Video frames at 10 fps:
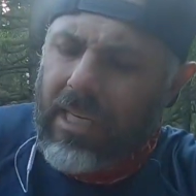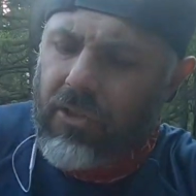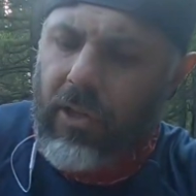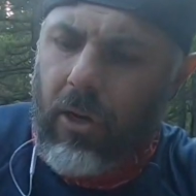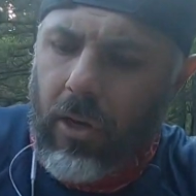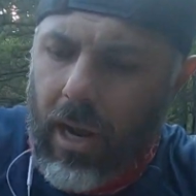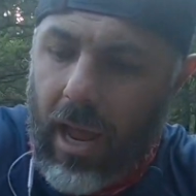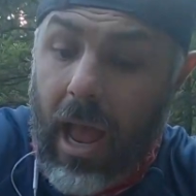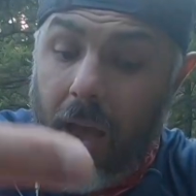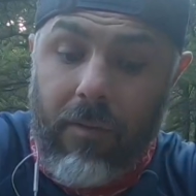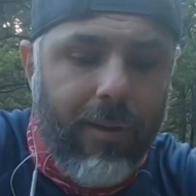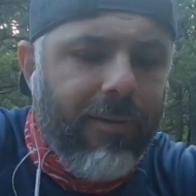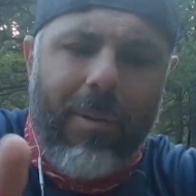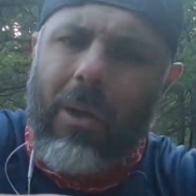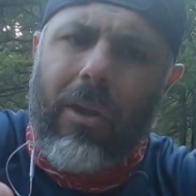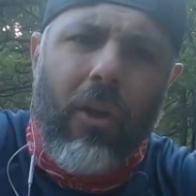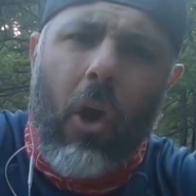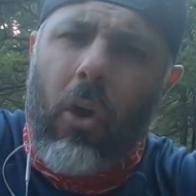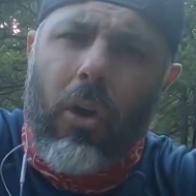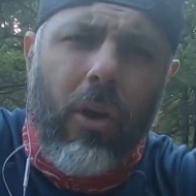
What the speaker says: each dinner I have is about $1,